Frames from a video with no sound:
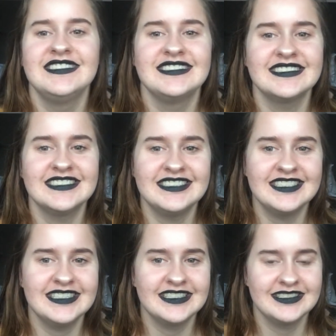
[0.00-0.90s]

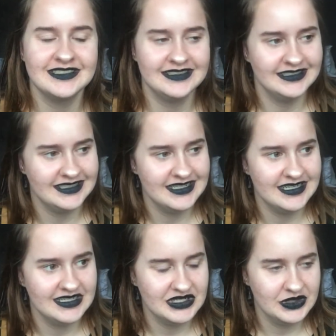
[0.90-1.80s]

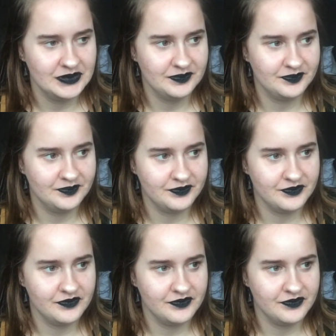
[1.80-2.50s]
(silence)